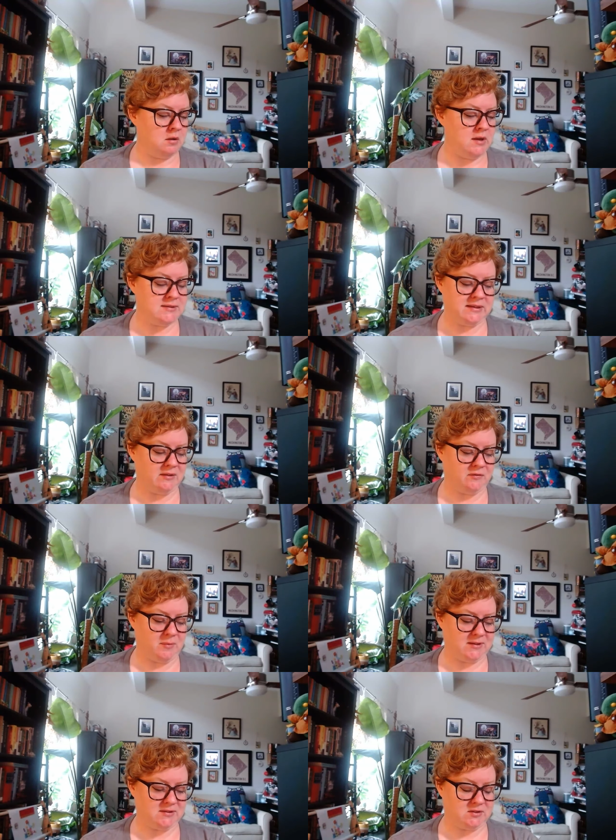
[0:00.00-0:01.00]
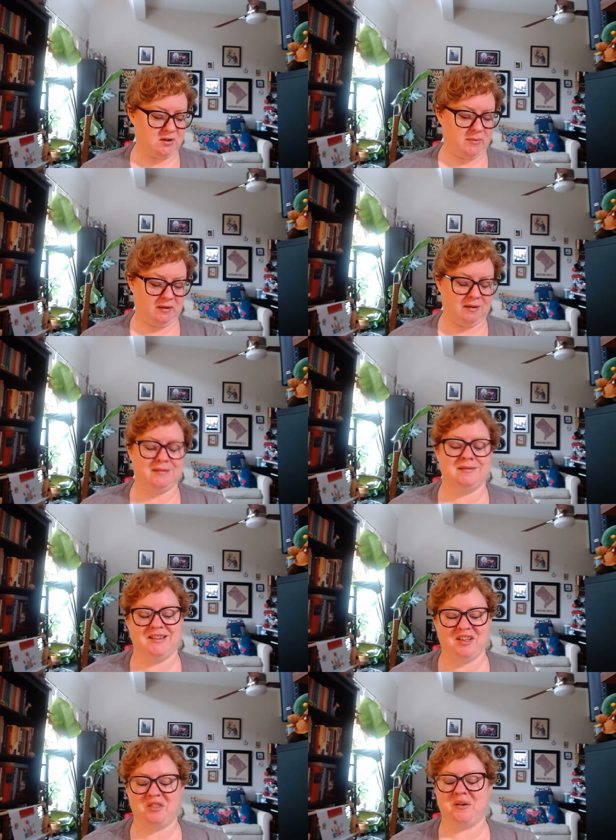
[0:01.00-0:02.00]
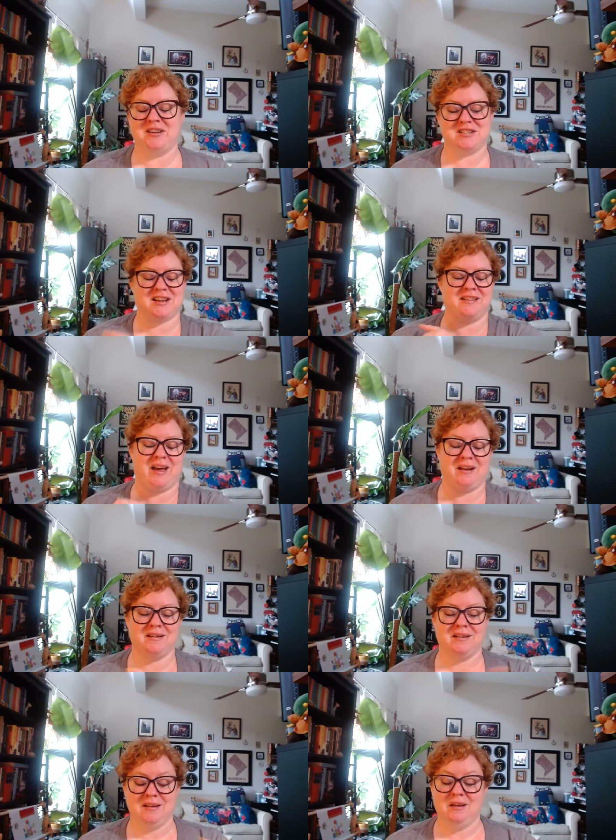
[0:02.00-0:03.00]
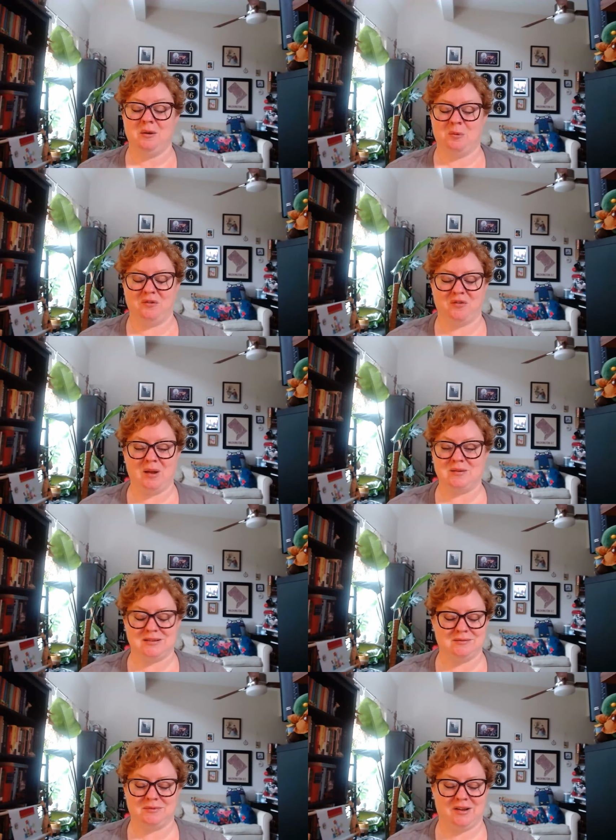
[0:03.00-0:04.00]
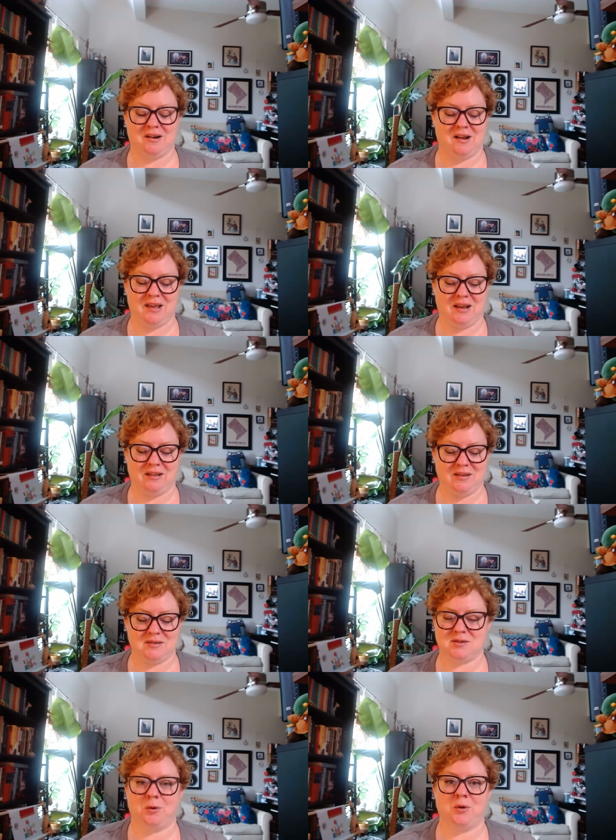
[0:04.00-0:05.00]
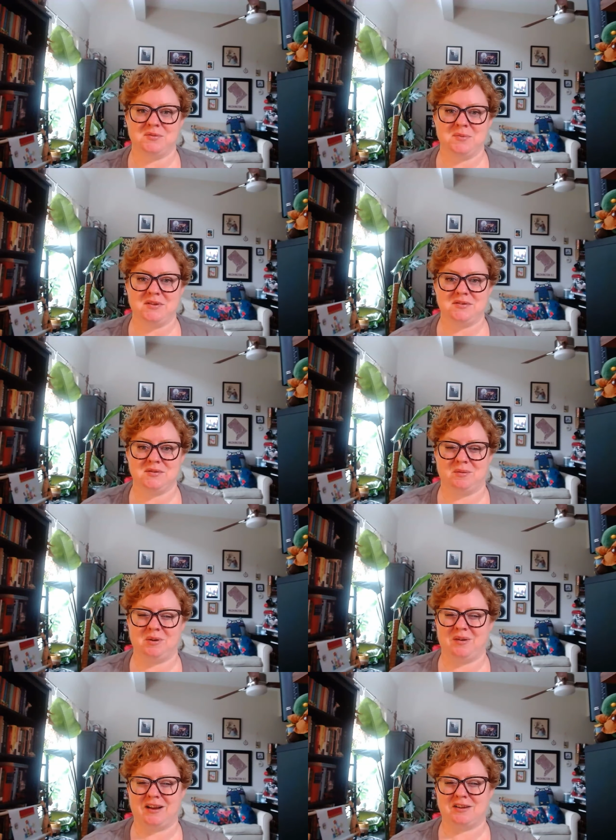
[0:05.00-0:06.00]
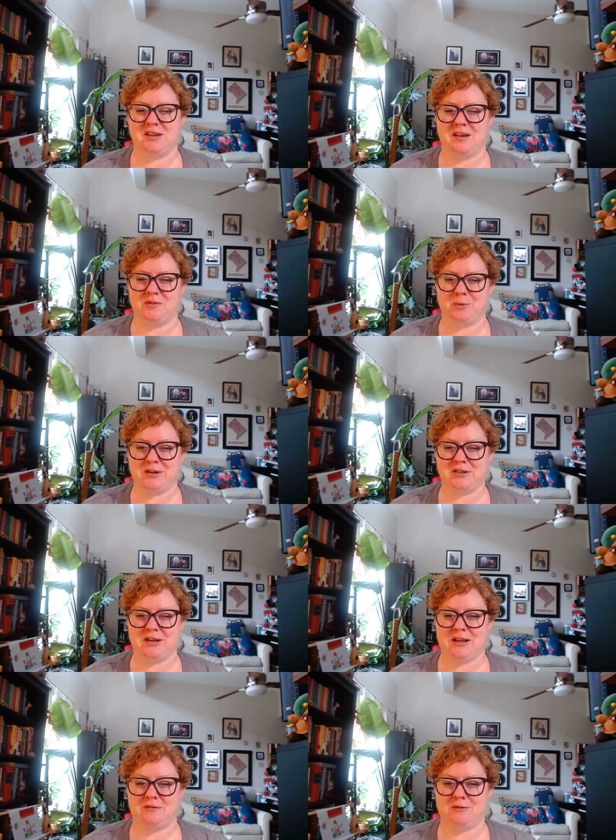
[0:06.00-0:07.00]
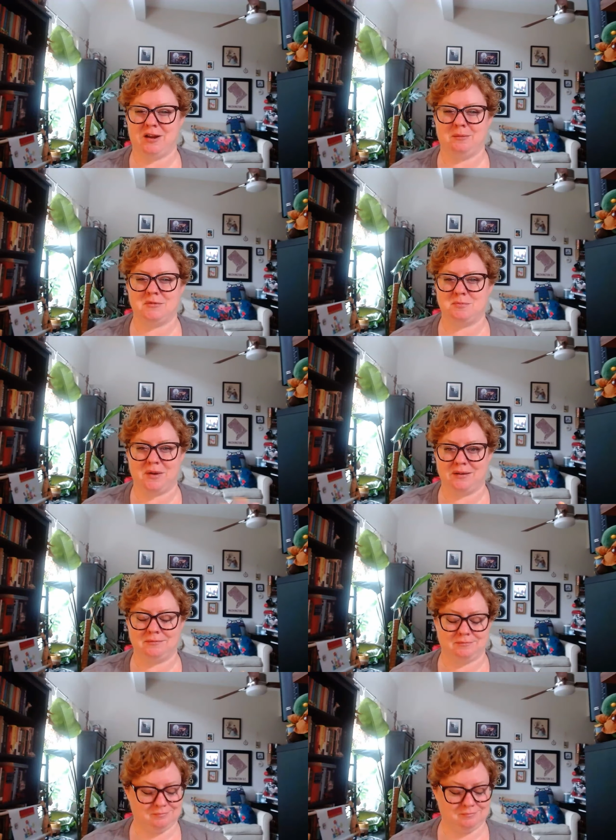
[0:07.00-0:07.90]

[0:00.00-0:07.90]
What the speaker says: it's a gift for my sister. I mean, although I just got that one framed, and they're not getting these till Christmas, so I don't actually have to rush to get it framed, but